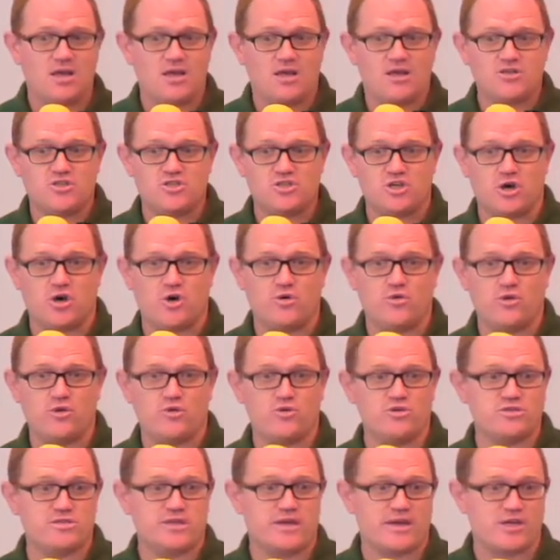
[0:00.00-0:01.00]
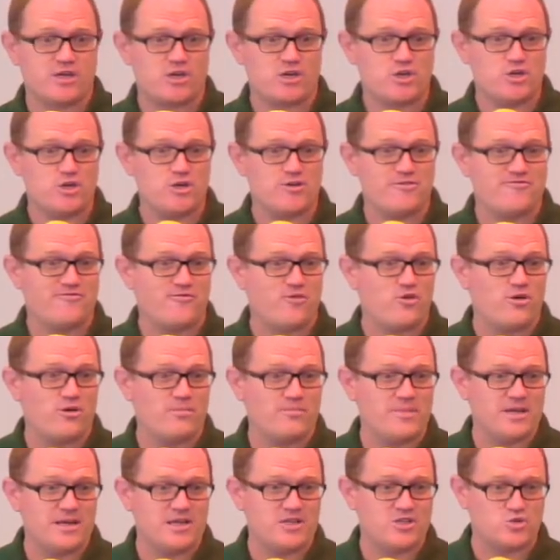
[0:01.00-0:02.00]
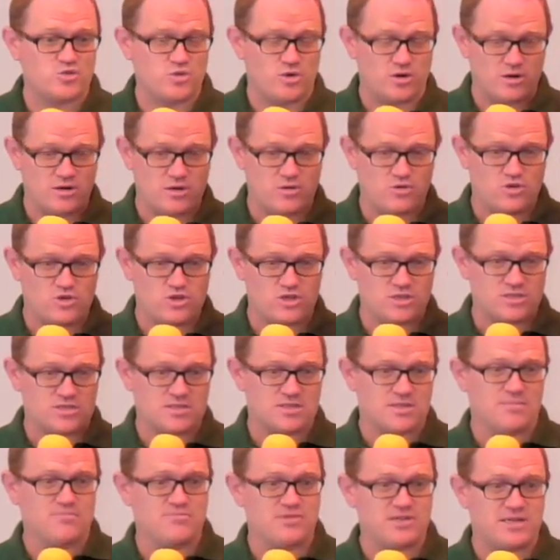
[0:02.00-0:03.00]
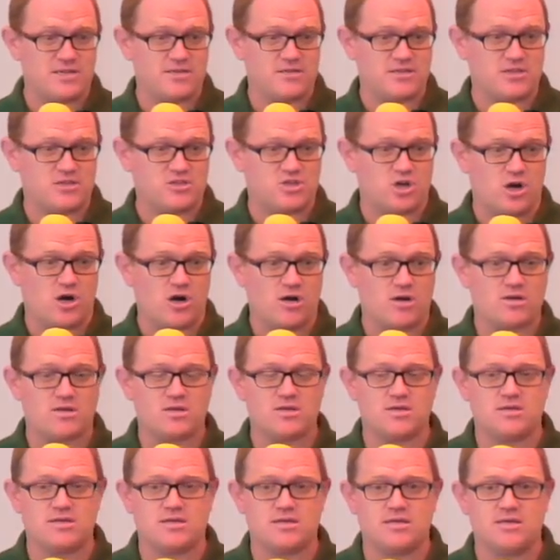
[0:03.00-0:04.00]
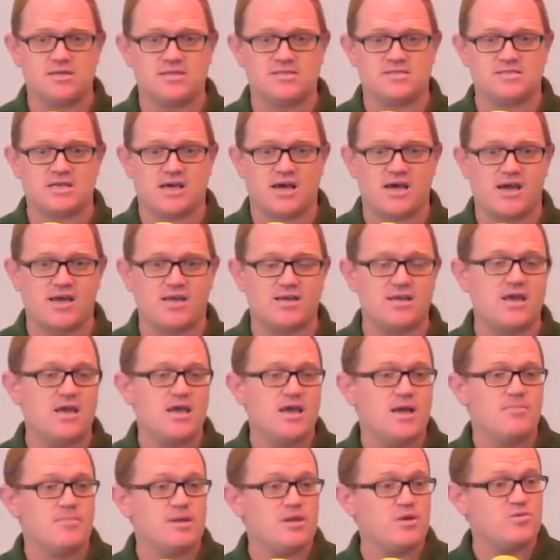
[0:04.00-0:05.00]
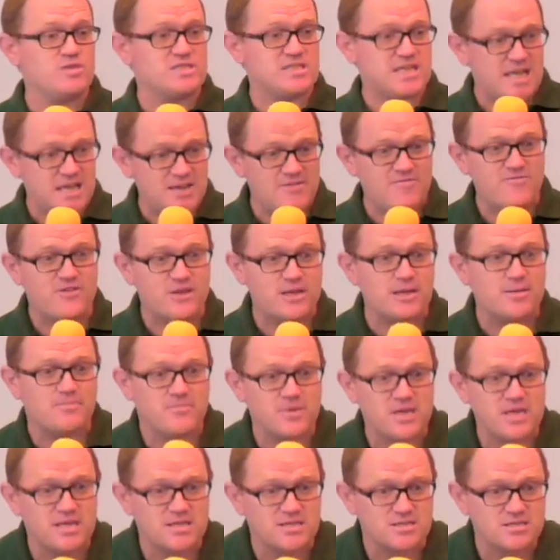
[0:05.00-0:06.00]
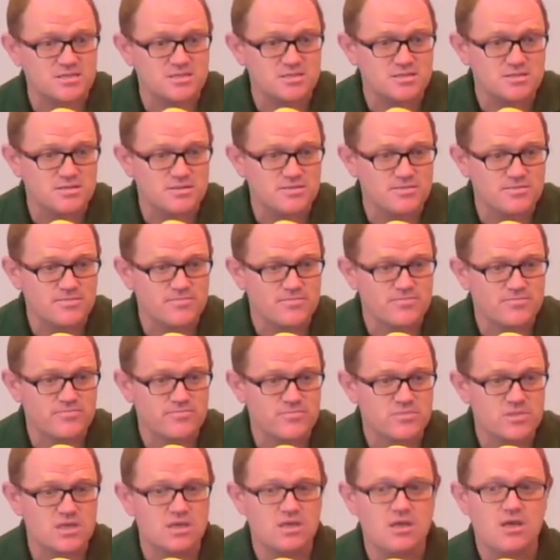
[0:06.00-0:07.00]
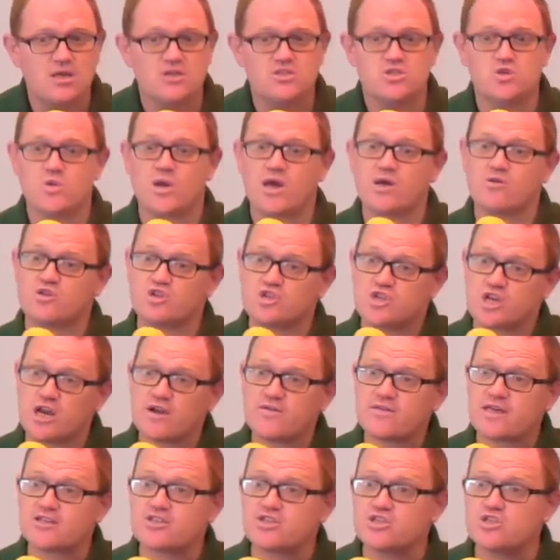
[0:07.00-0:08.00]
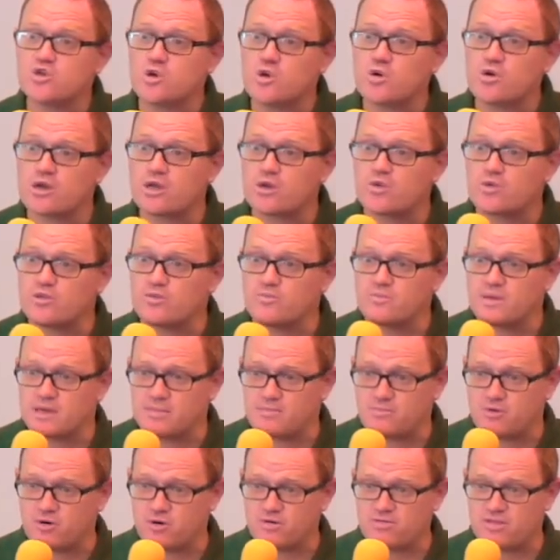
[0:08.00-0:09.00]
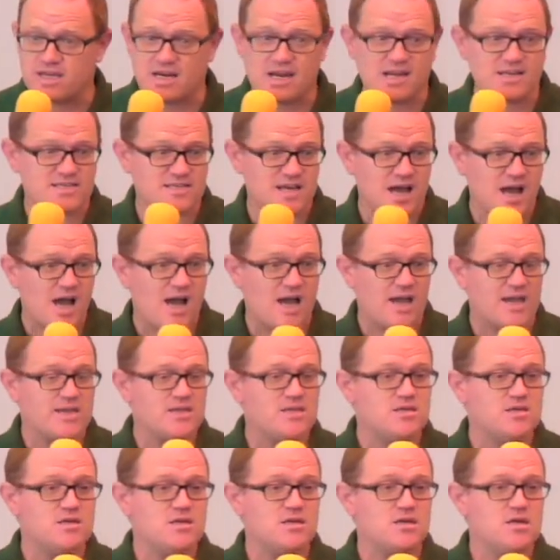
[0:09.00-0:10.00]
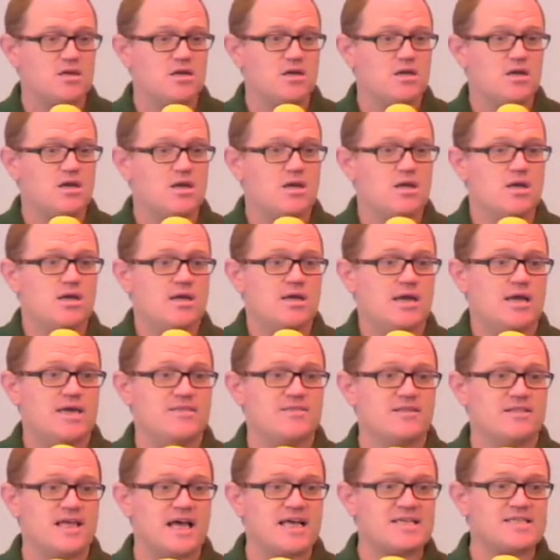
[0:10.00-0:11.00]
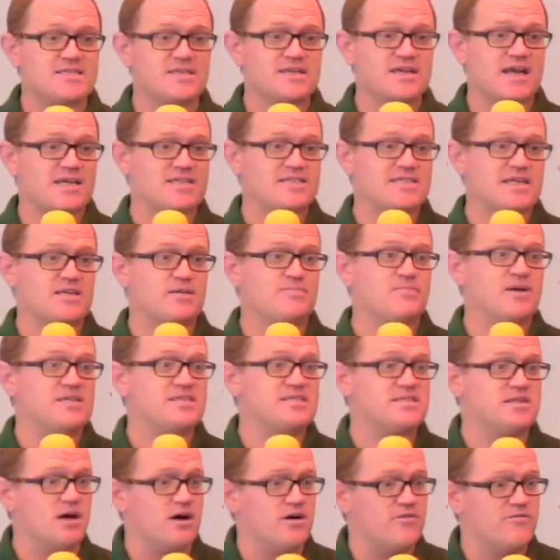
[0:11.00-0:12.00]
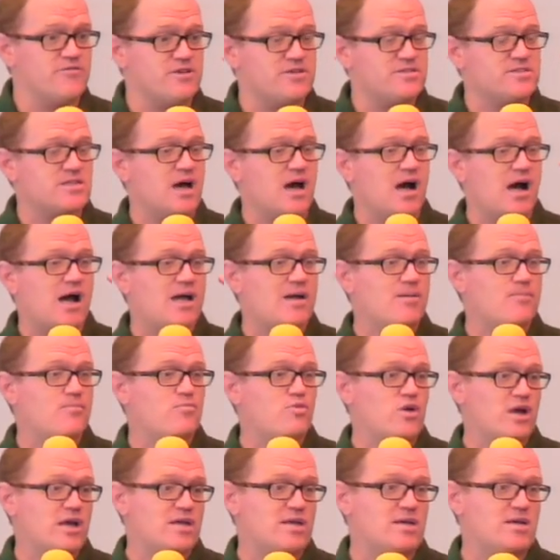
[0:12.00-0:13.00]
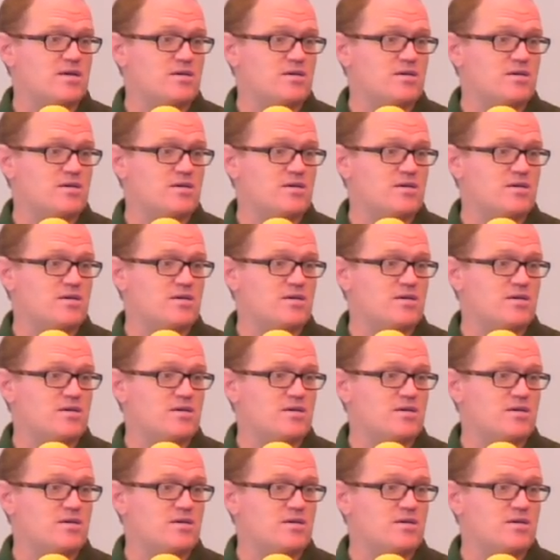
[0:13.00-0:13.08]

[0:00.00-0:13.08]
So there was like a good 4 minutes where it was just completely dark inside, but it was infinite peace. So when I would share that story with people that I died, and the last thing I said to myself is, I am ready.